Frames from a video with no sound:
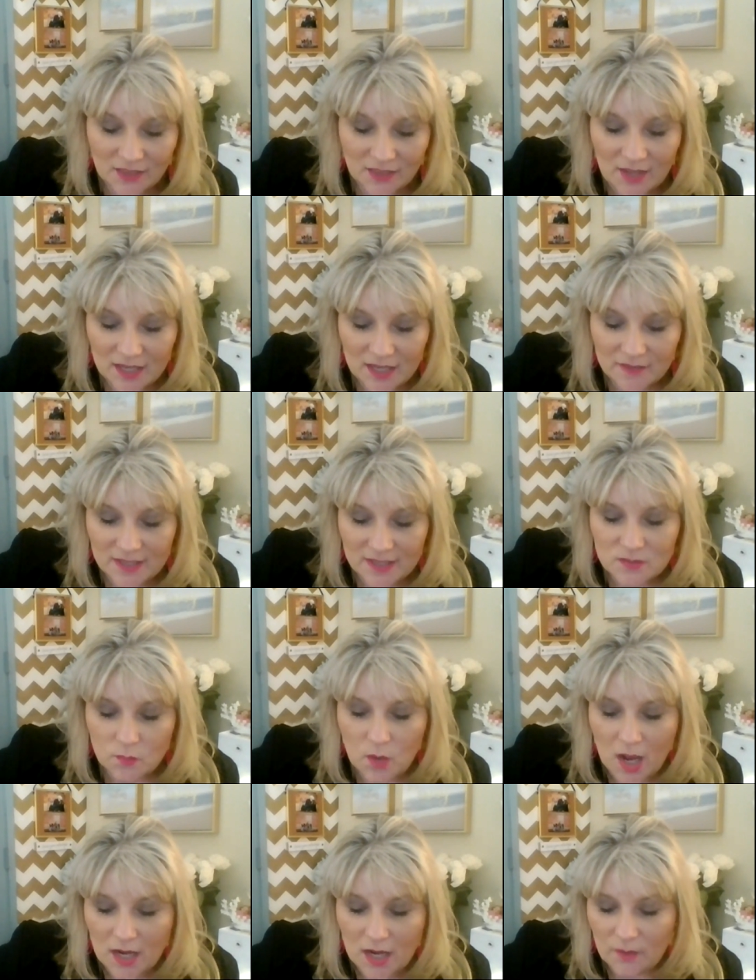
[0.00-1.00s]
A lot of
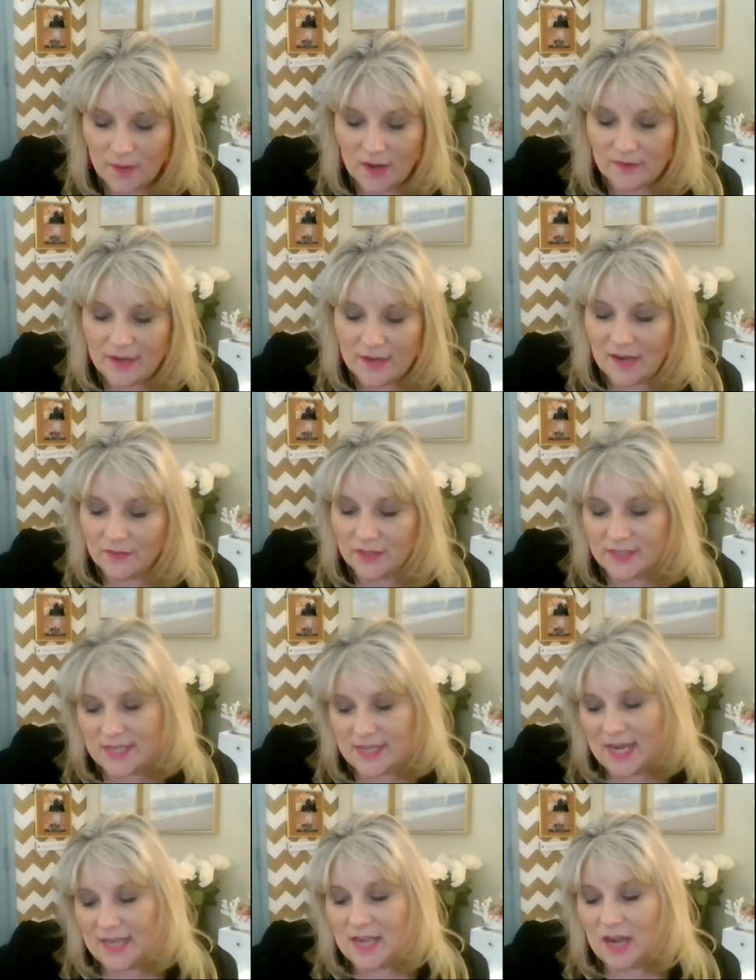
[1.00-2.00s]
us walk around
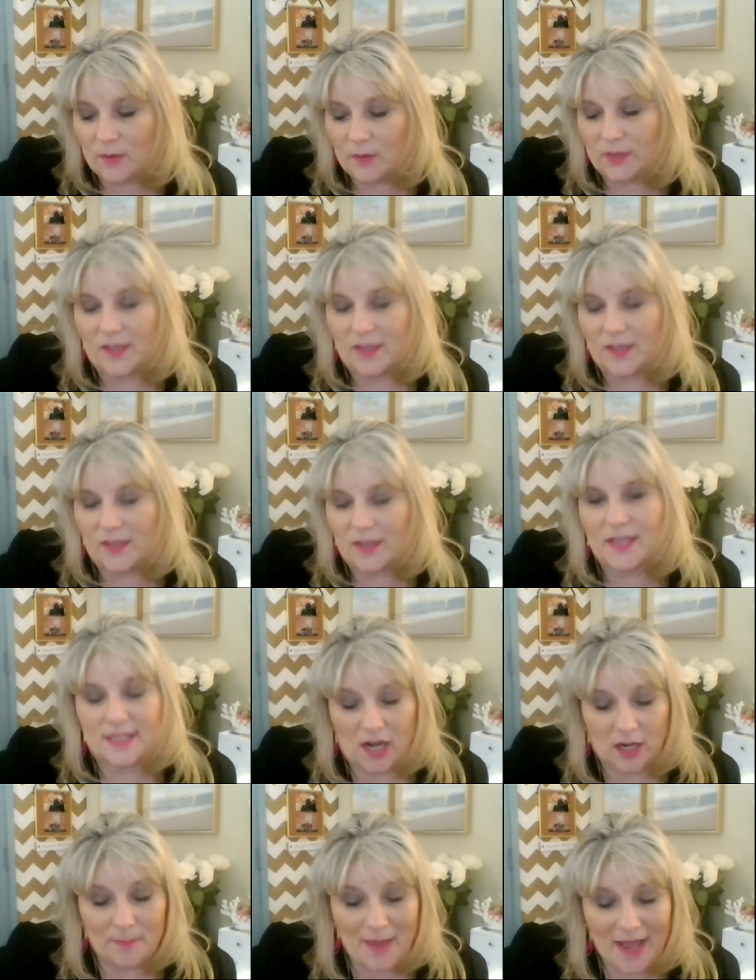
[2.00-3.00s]
every day not
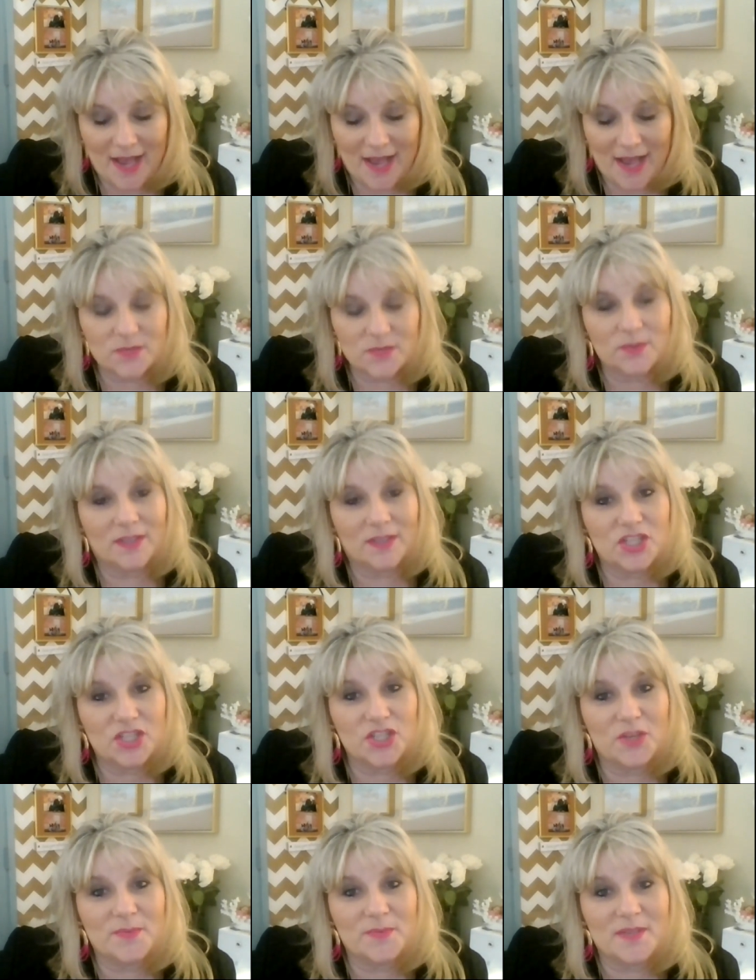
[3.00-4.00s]
realizing our past
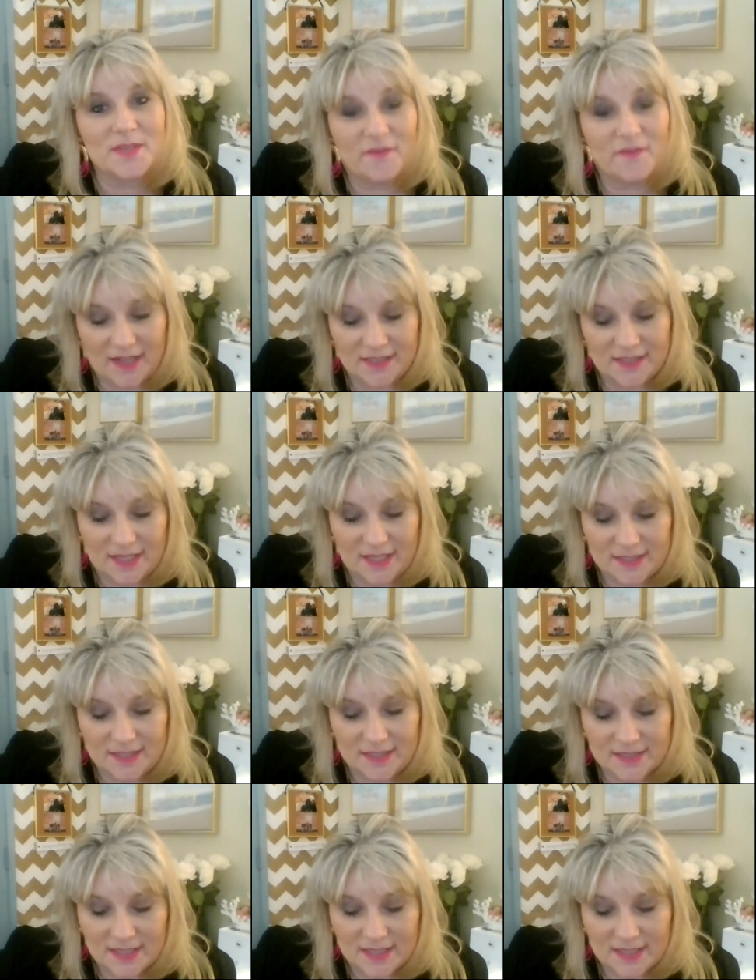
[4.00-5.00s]
relationships affect
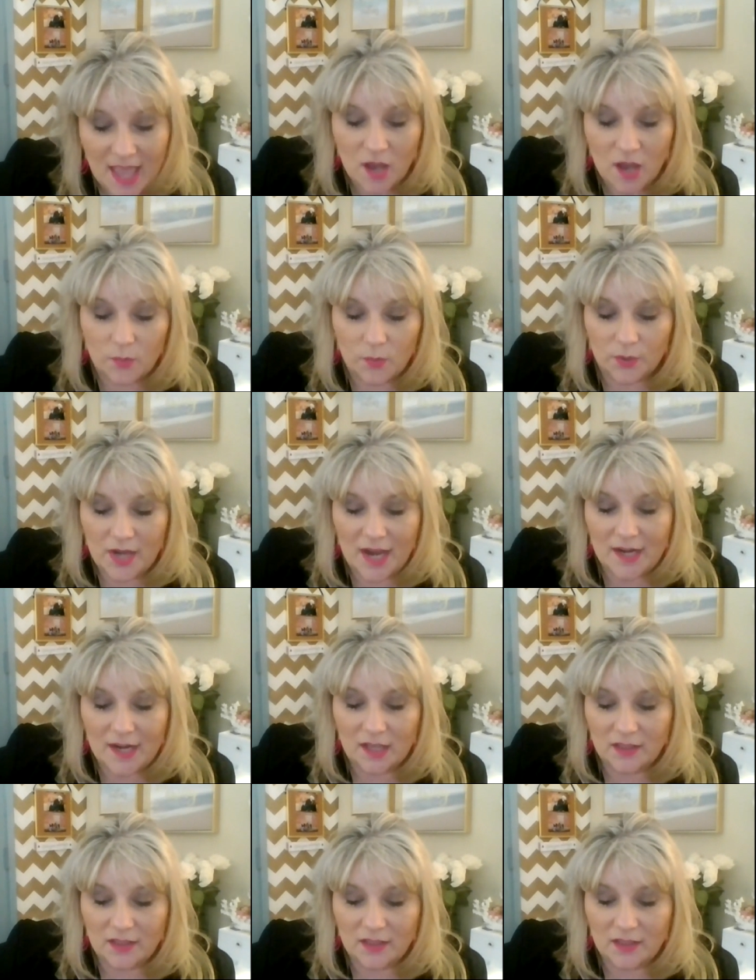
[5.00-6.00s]
us. We're
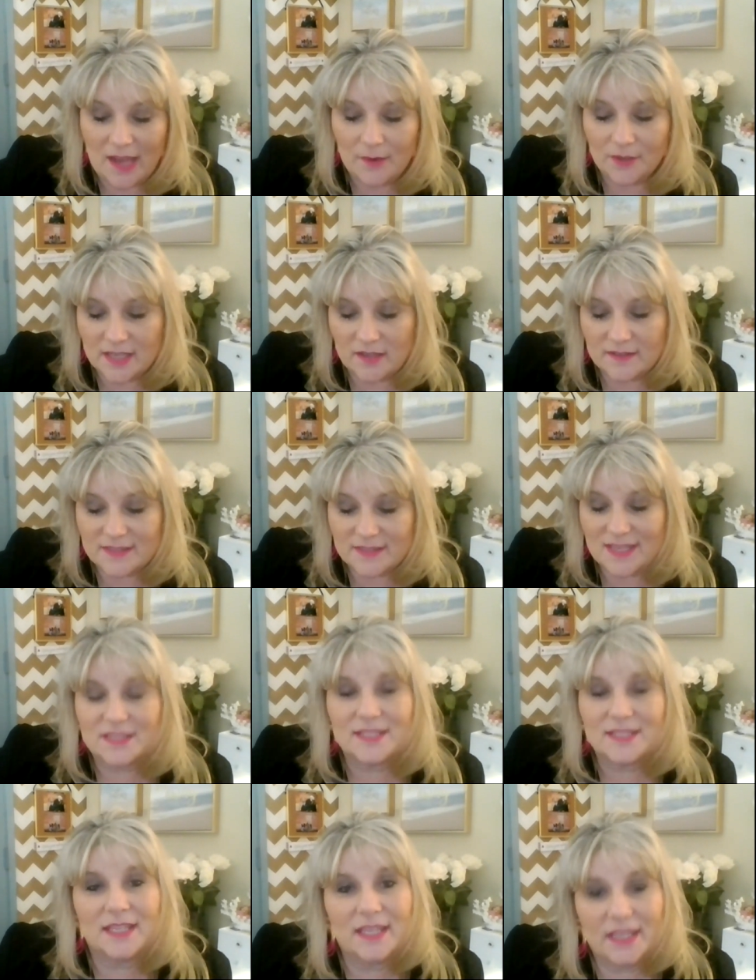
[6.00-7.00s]
not allowing ourselves
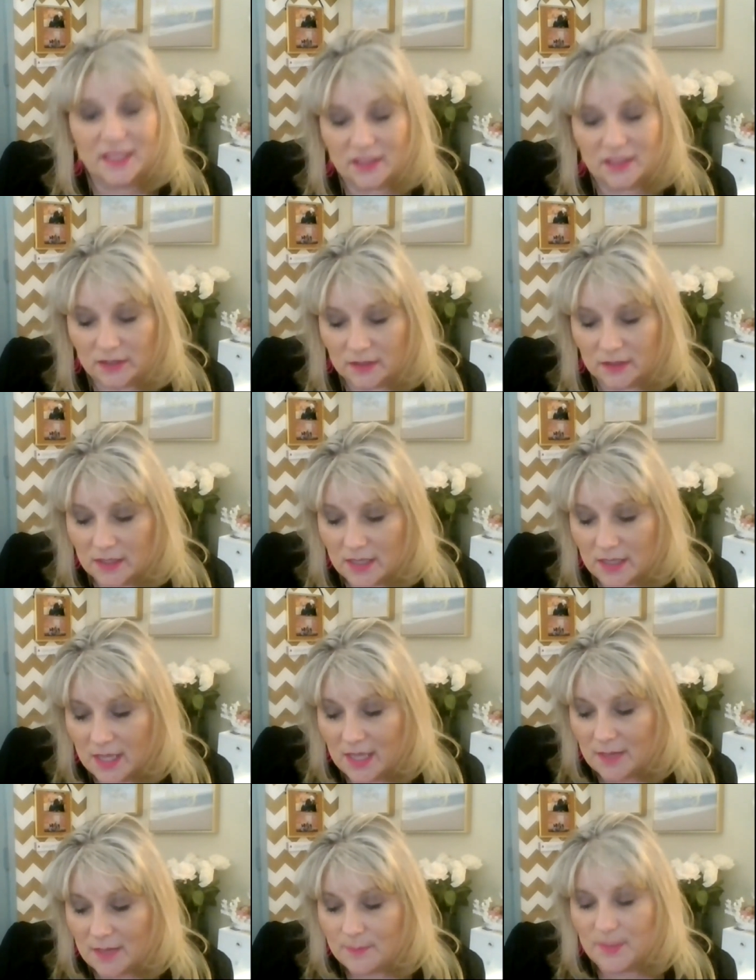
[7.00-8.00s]
to heal
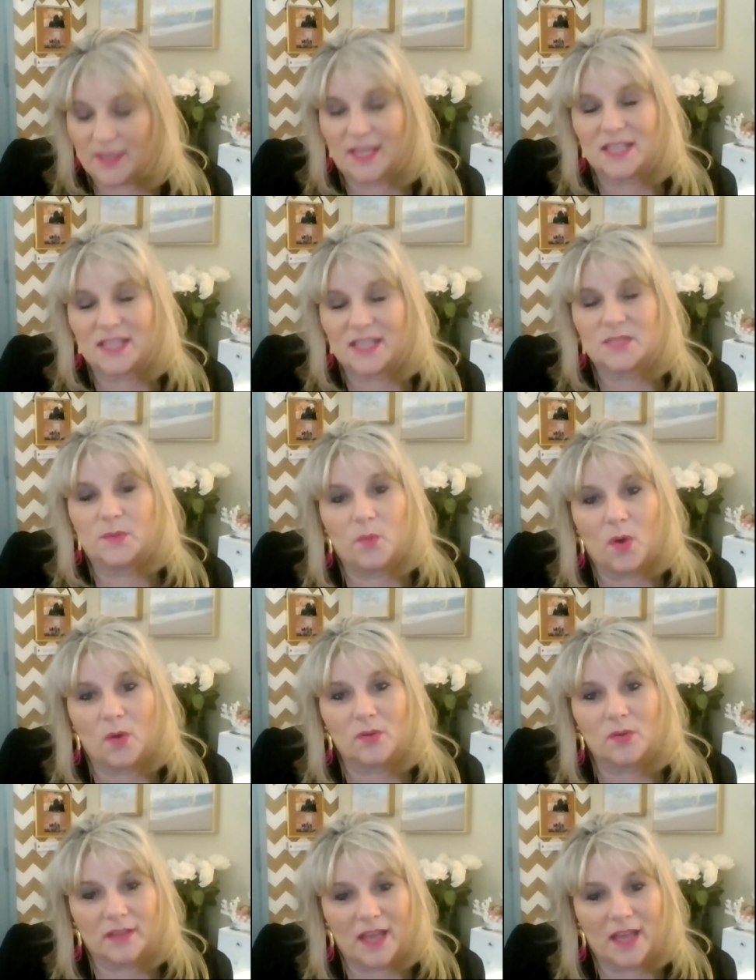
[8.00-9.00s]
because we
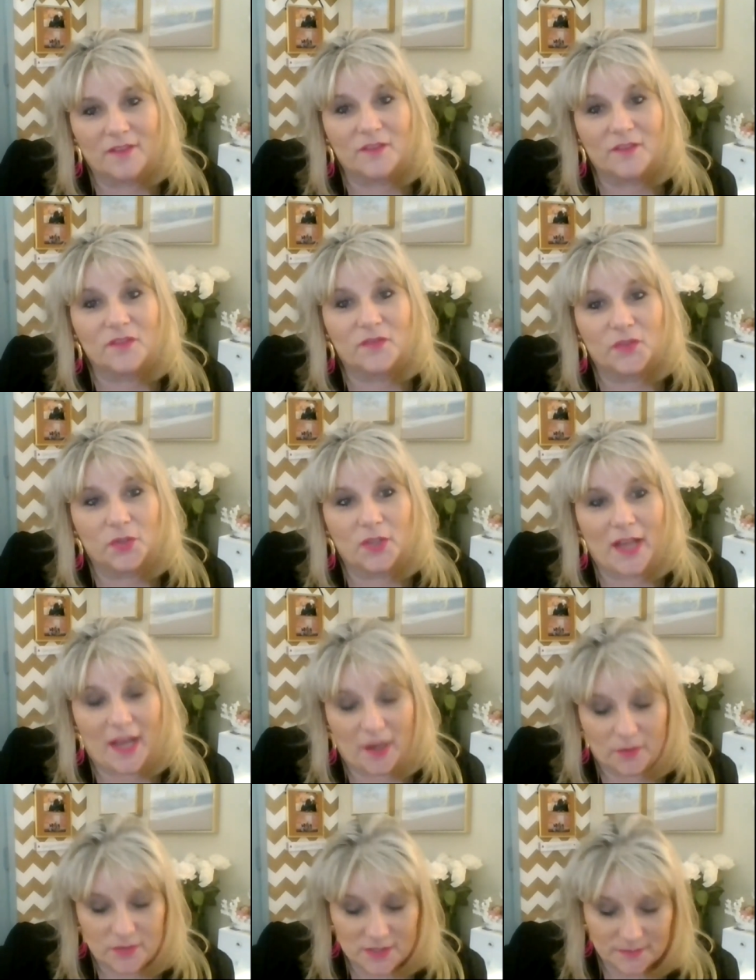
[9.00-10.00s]
won't love full
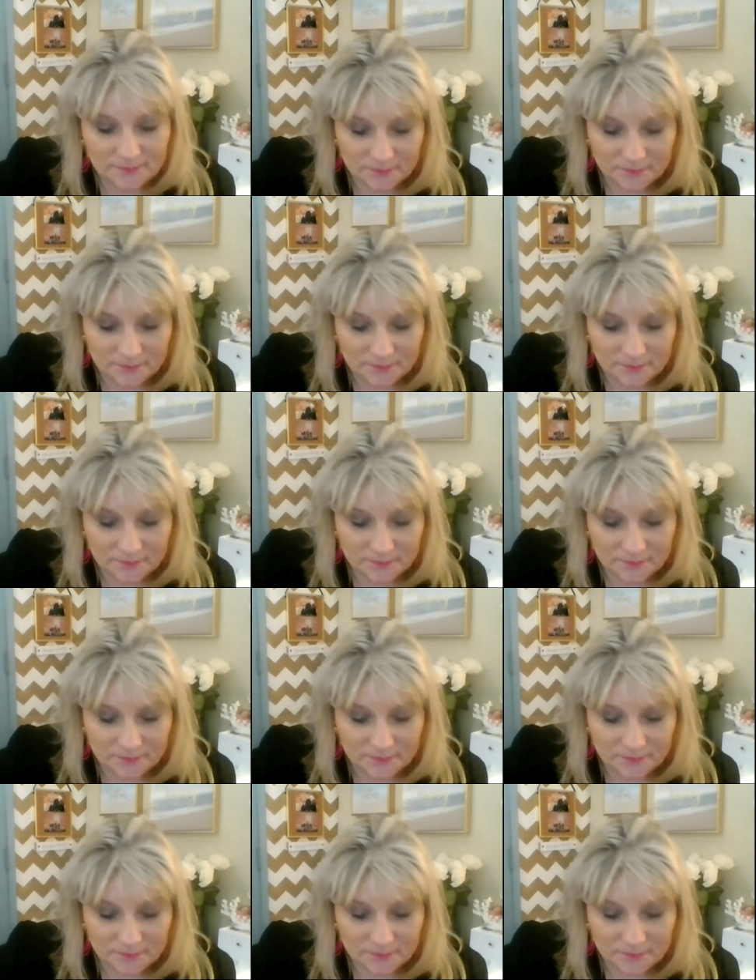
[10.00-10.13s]
out.